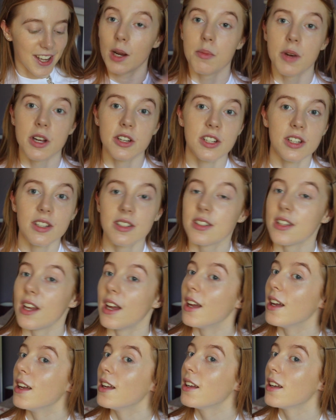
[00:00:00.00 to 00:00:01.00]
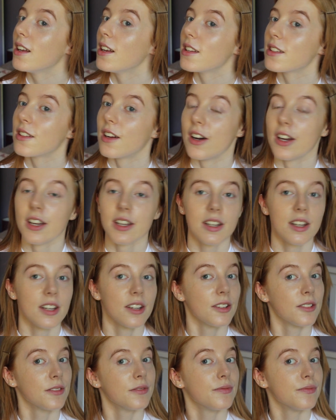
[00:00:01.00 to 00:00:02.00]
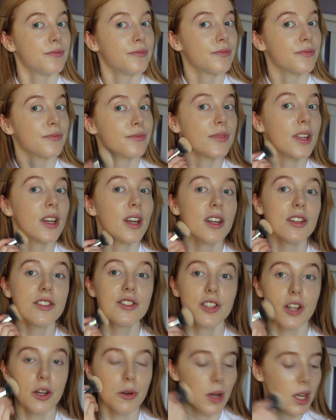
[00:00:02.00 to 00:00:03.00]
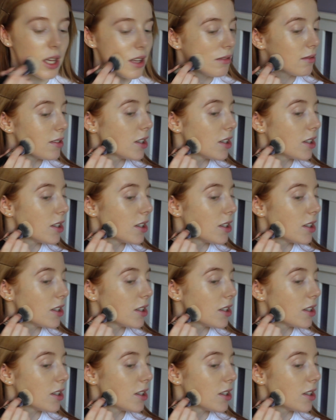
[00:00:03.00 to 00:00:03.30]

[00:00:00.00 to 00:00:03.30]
But as you can see, it's like, it's dewy,